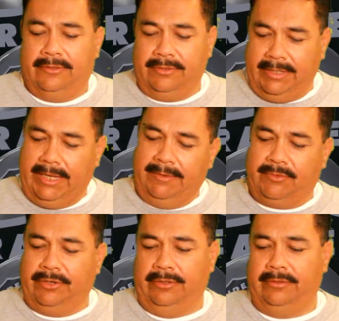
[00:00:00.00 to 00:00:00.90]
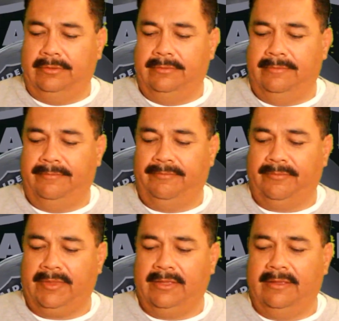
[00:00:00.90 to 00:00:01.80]
To the M crew,
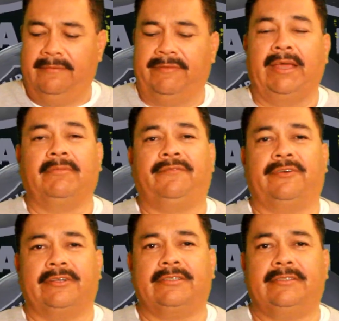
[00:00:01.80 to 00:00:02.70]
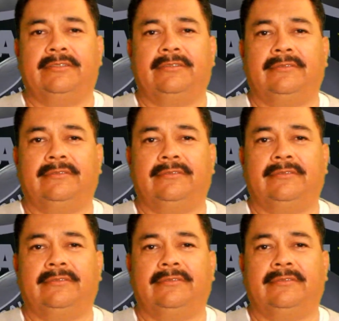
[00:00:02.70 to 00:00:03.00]
Family First.